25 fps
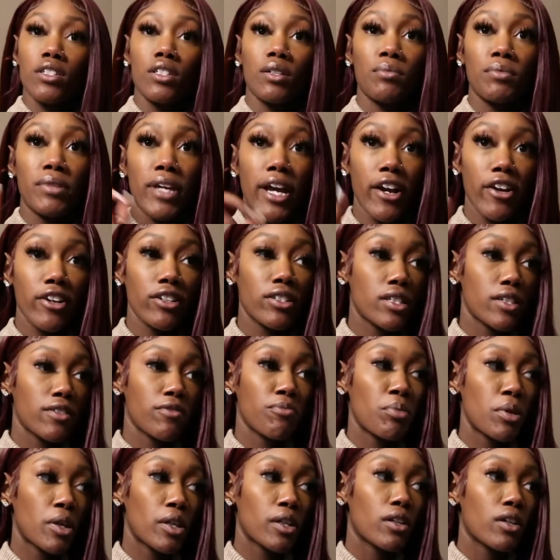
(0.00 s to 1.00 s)
some decorative
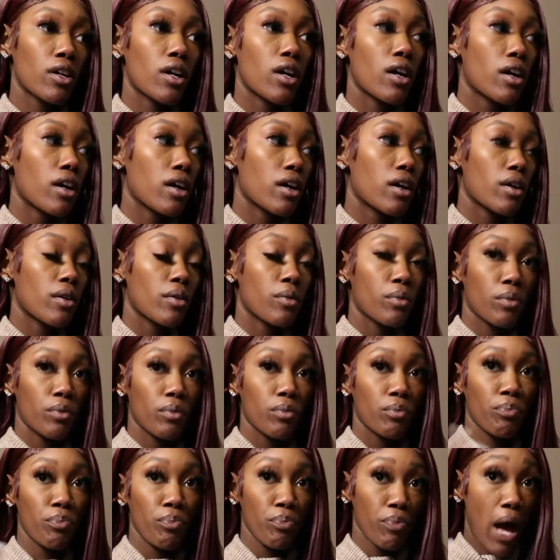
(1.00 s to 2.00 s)

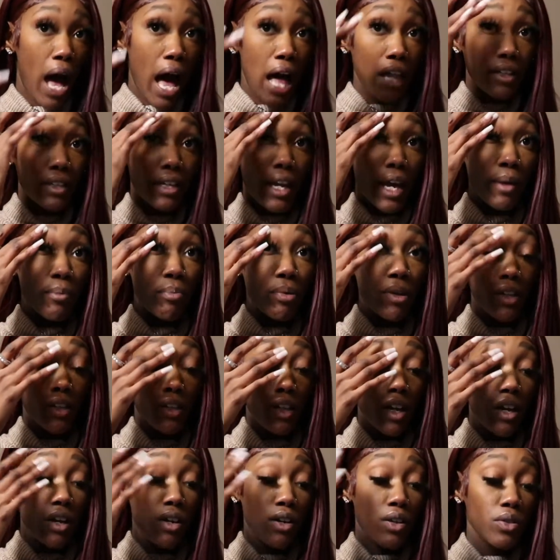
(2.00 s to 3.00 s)
holiday
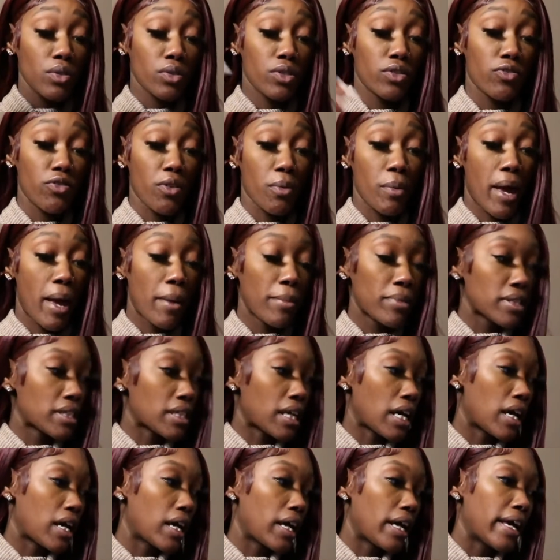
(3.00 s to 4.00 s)
pillows from
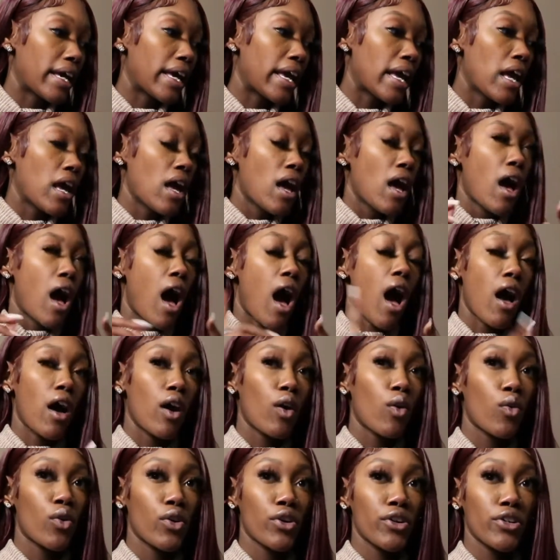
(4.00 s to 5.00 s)
Amazon.
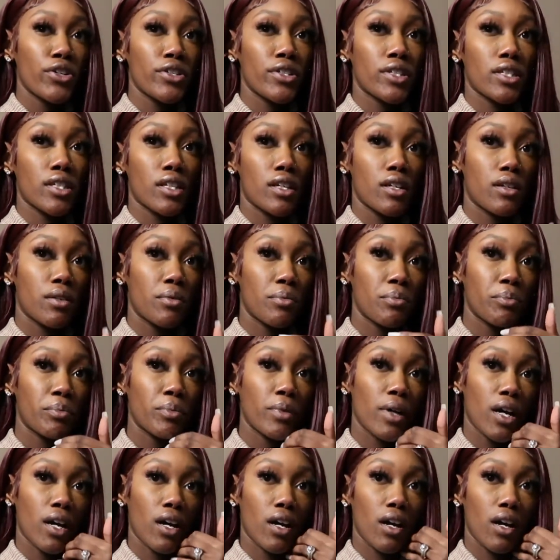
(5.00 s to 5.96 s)
I ordered some